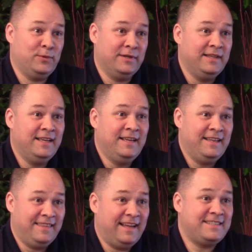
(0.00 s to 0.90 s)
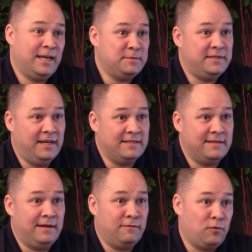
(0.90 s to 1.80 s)
Well, lots of times it
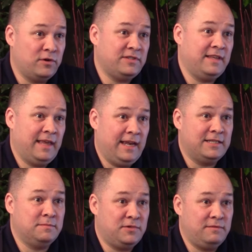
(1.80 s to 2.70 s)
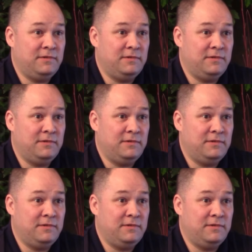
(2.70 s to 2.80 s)
doesn't. And unfortunately, that ends up,